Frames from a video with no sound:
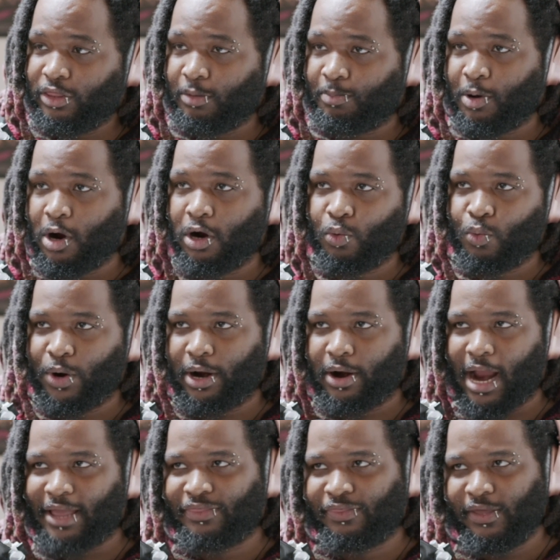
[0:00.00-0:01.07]
part where
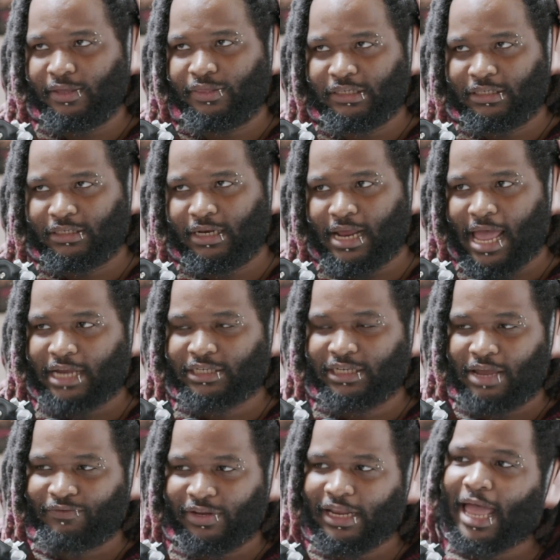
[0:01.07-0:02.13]
I think this is going to actually
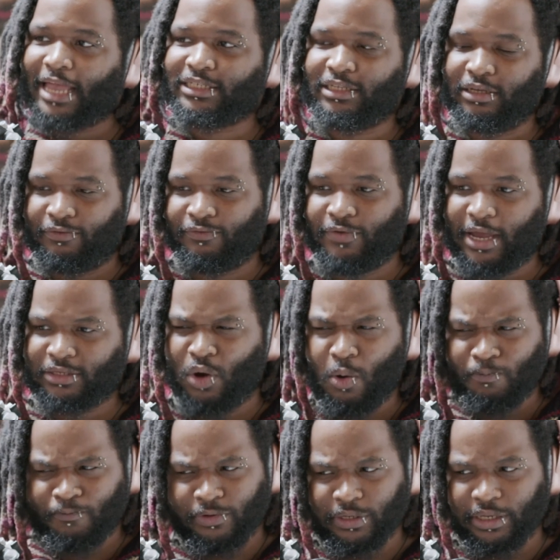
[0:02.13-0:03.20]
have a lasting effect,
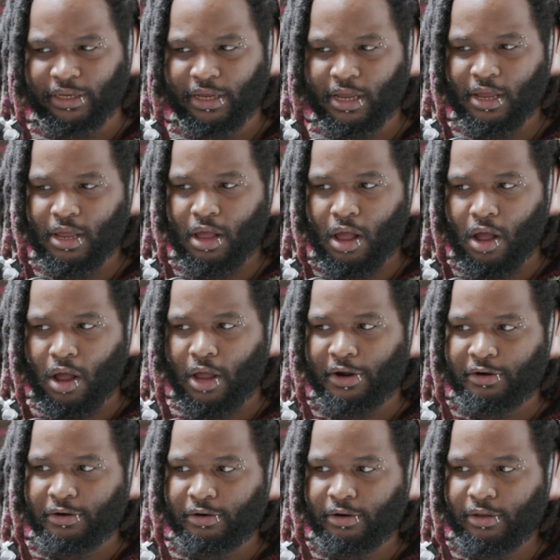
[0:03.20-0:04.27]
hopefully,
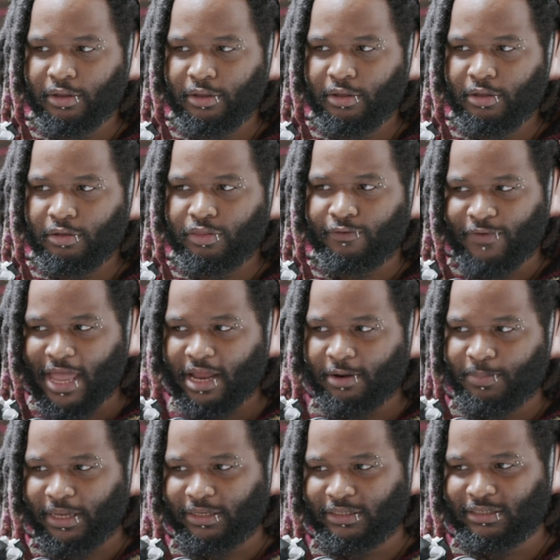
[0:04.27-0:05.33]
on the fan
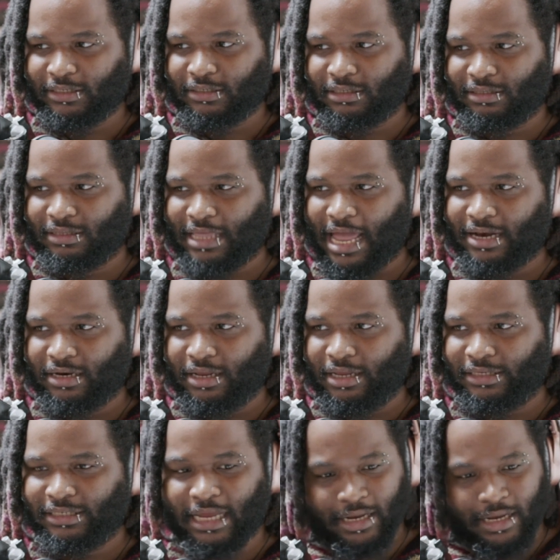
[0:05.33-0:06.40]
base that
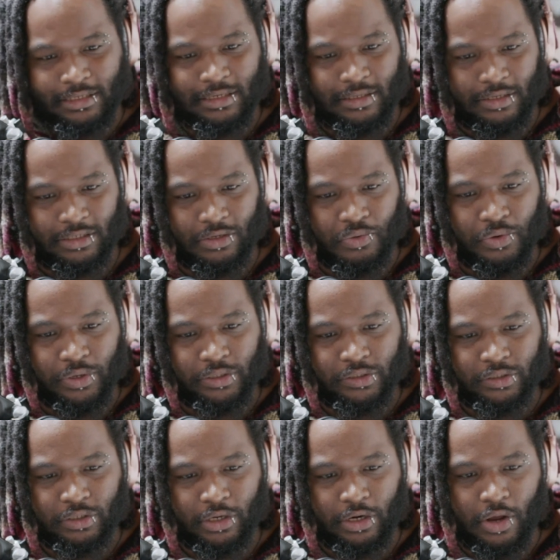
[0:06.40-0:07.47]
is getting into this series.